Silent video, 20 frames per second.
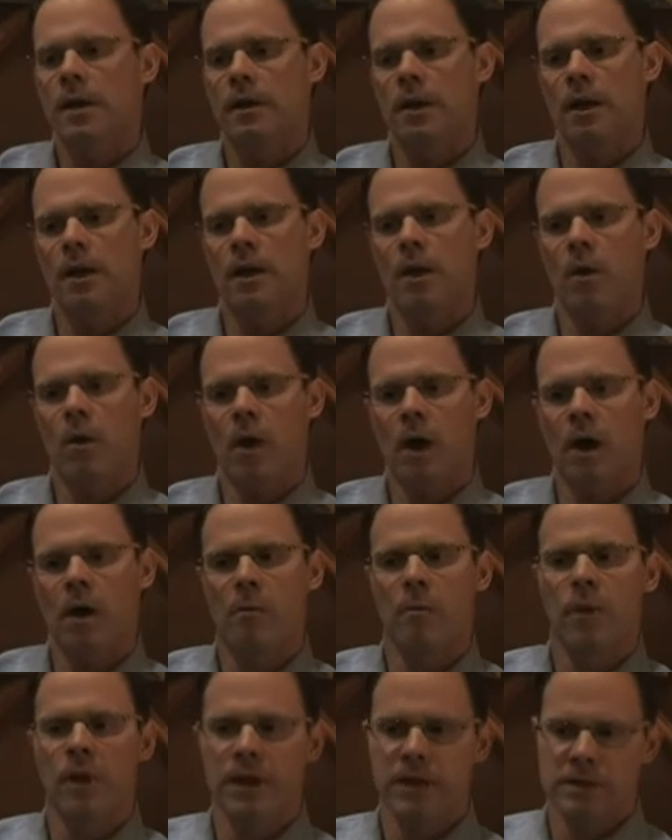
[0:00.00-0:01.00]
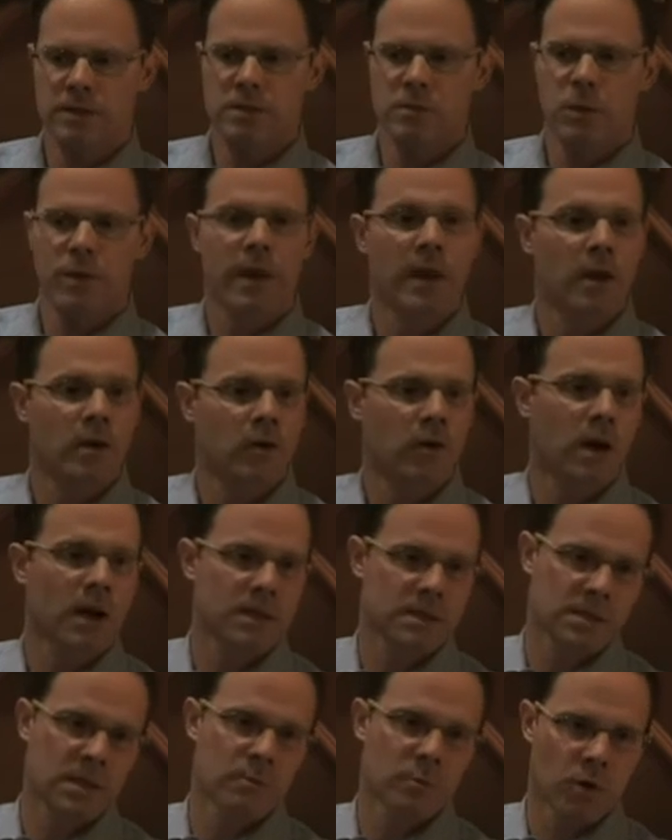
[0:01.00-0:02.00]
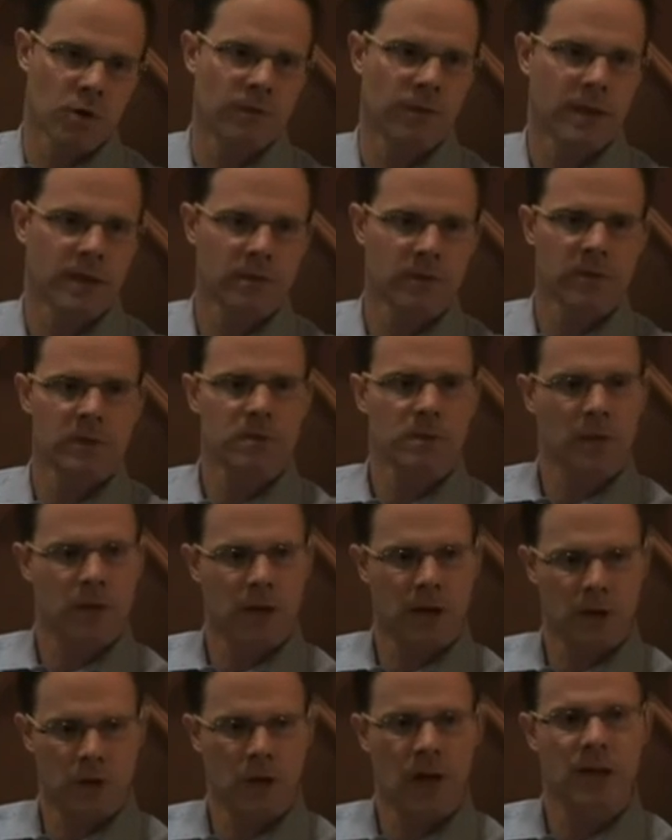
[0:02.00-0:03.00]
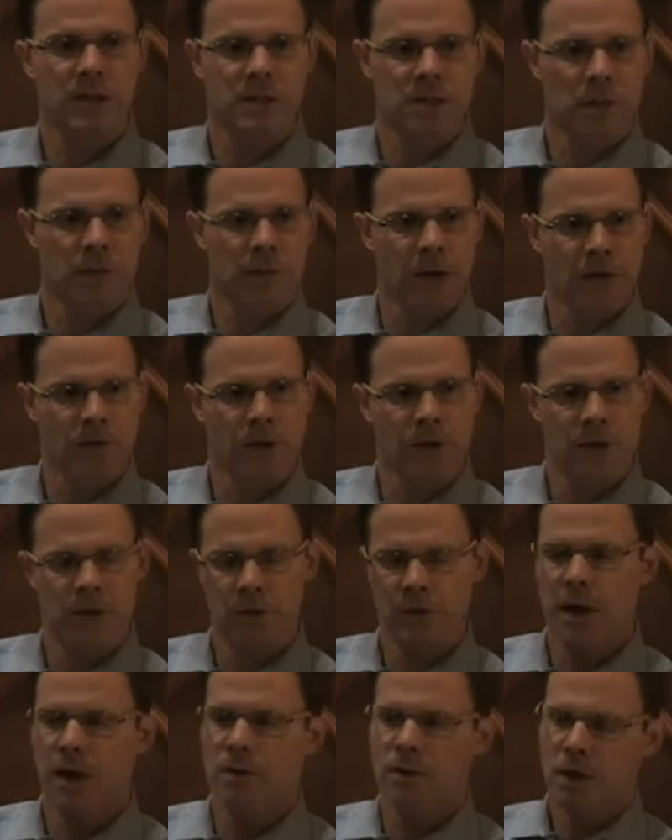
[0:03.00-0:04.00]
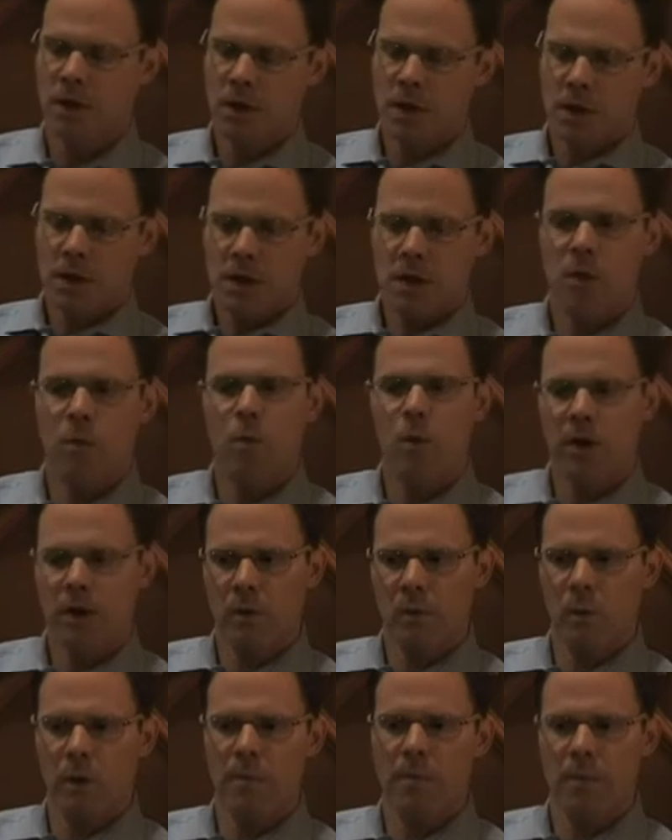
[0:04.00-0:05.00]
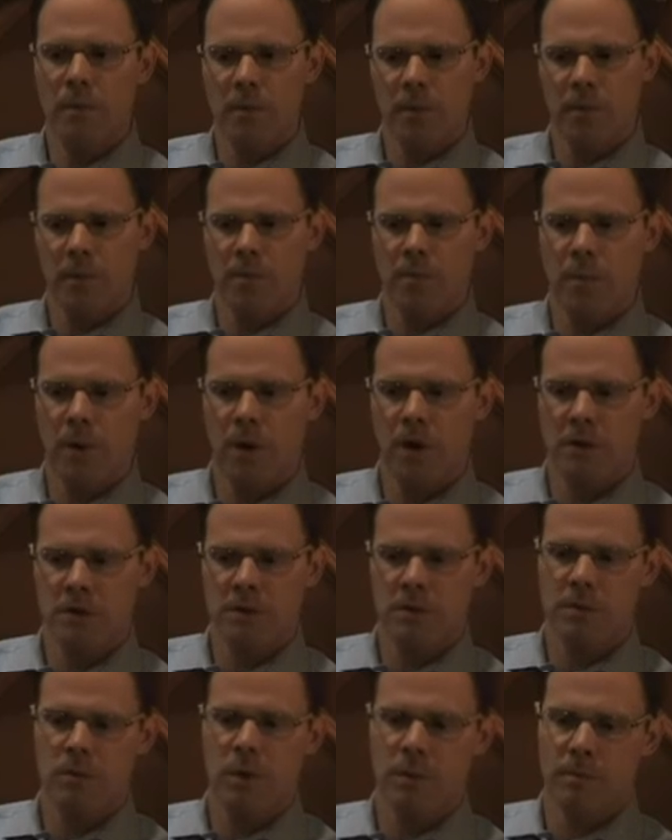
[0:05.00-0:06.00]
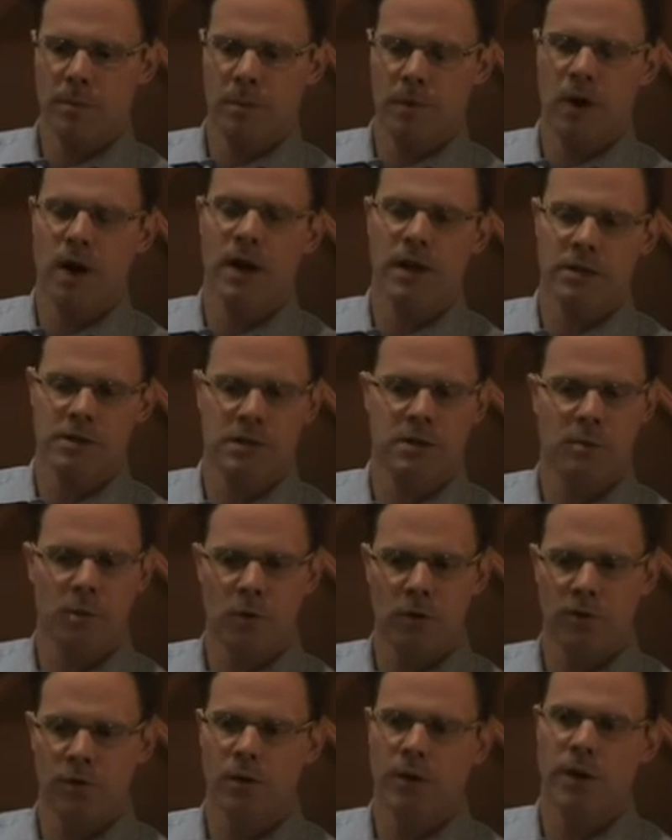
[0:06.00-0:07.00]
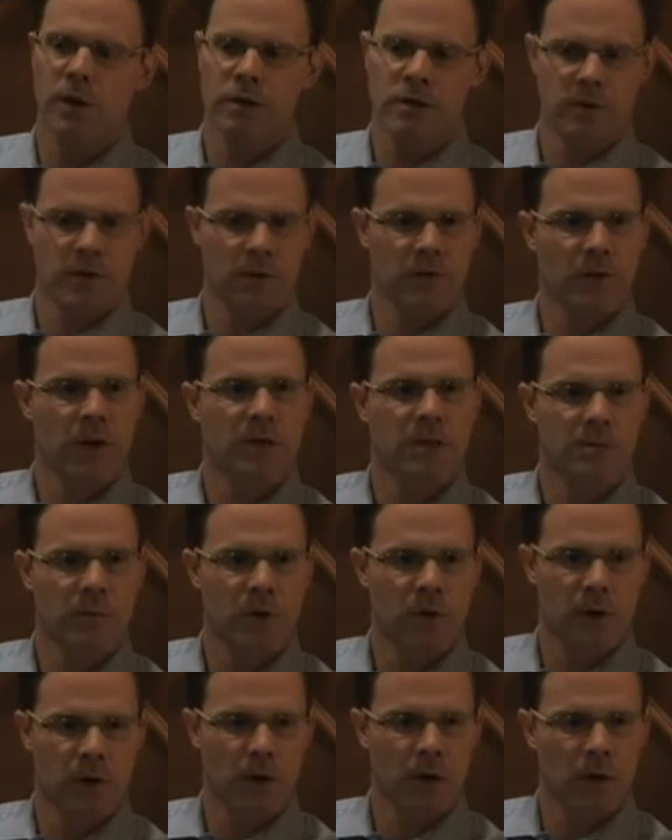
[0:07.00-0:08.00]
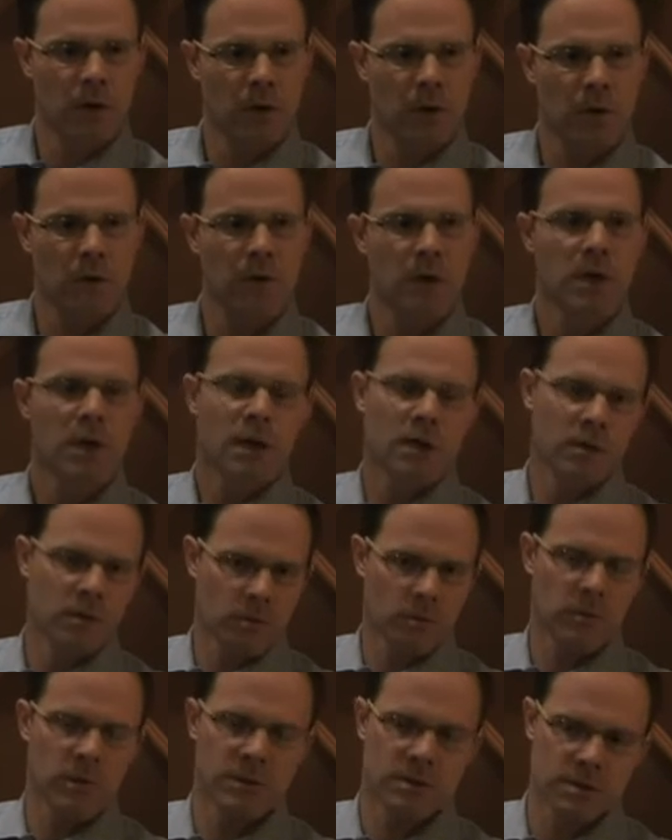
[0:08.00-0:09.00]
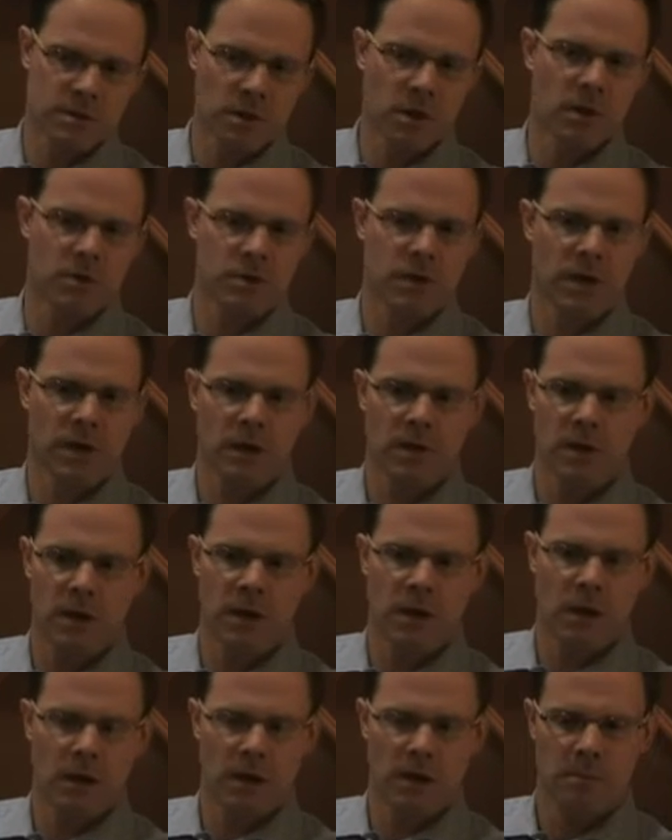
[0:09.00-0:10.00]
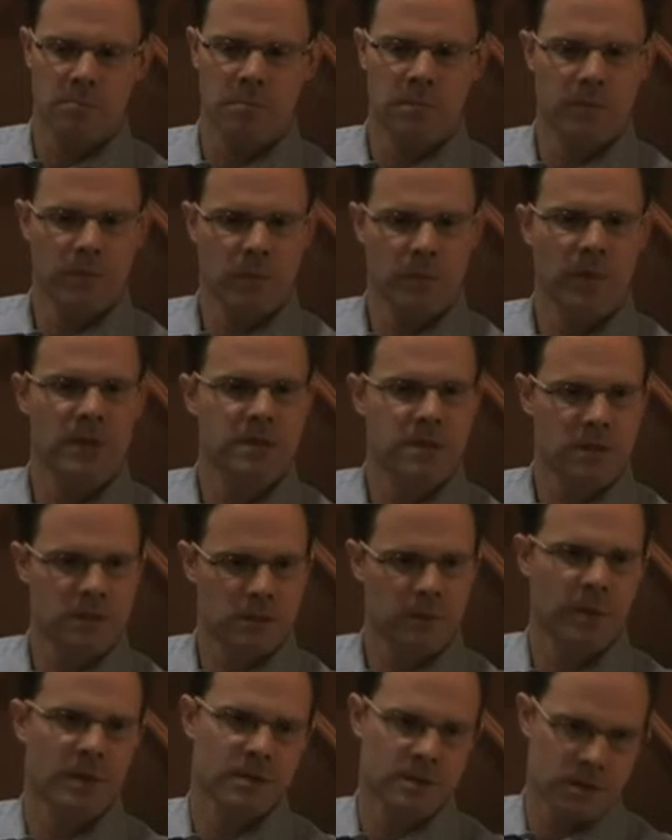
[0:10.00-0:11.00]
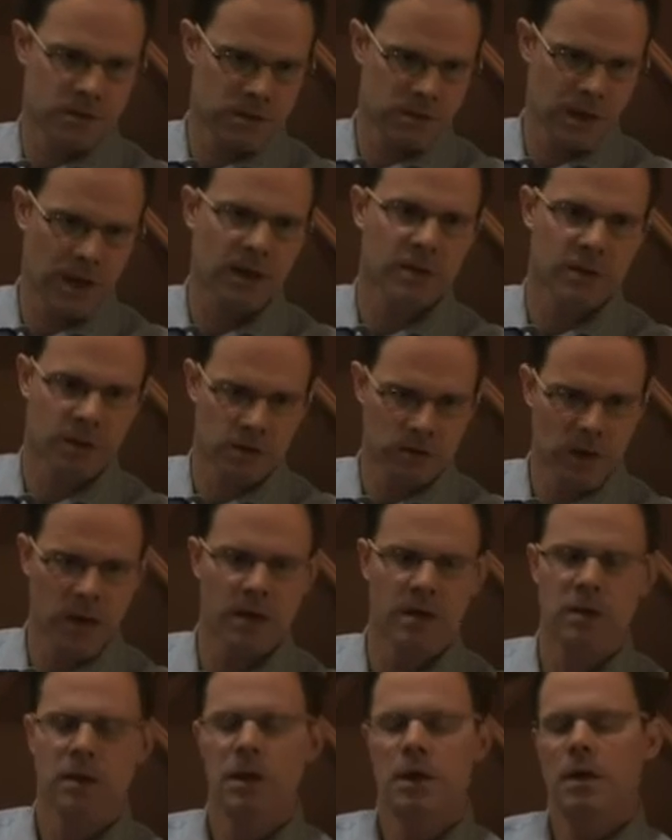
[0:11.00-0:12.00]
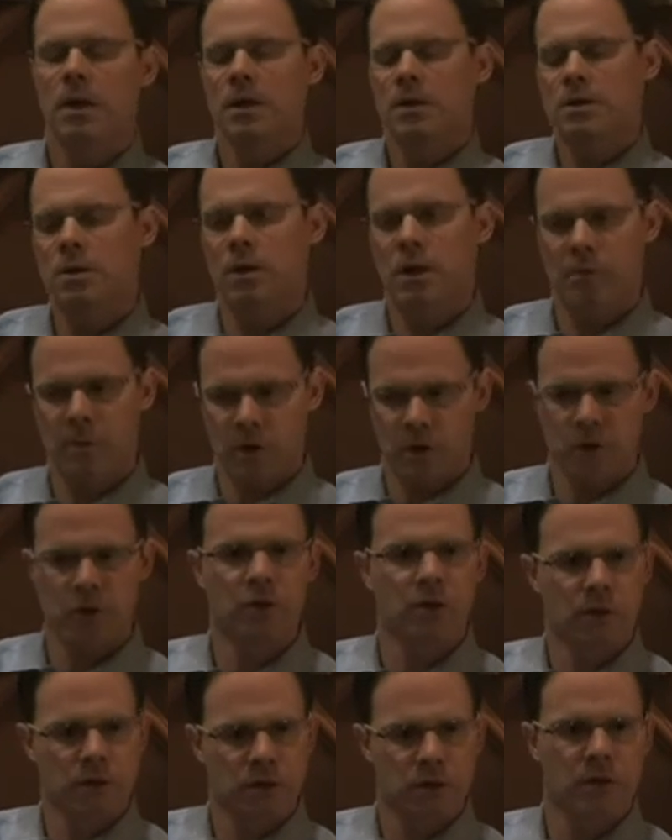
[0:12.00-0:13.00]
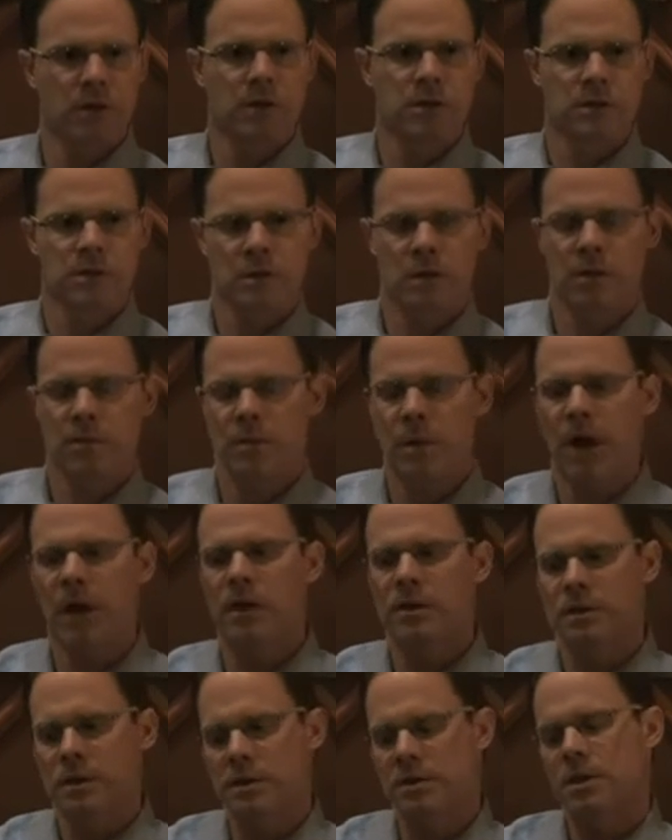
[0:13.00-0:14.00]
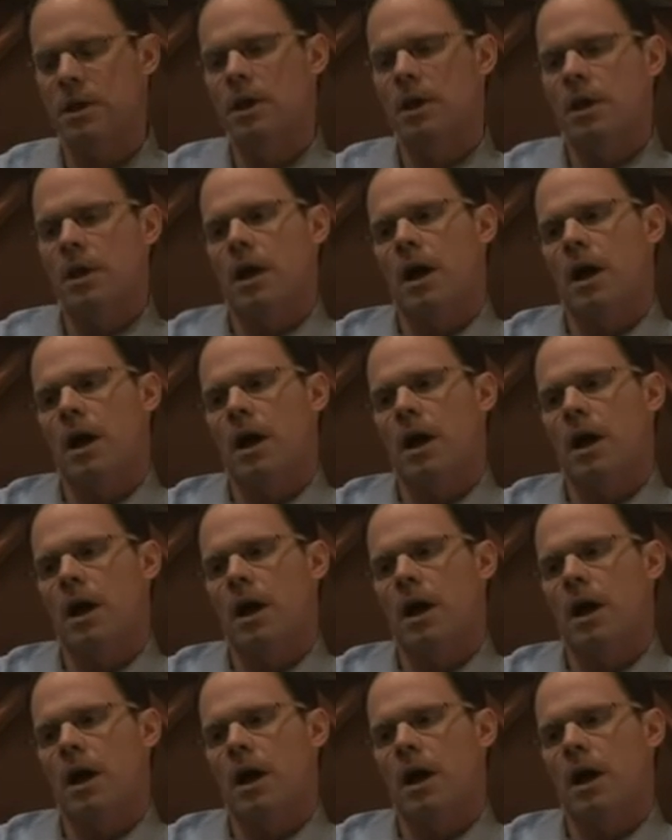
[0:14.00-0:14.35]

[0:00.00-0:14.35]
and then um, places where they can cross sell more effectively. So a lot of cross sell metrics around you know what what parts, what products in the portfolio does this customer already own? This is largely in the um, business to business sector, right? Right. So right. commercial insurance policies,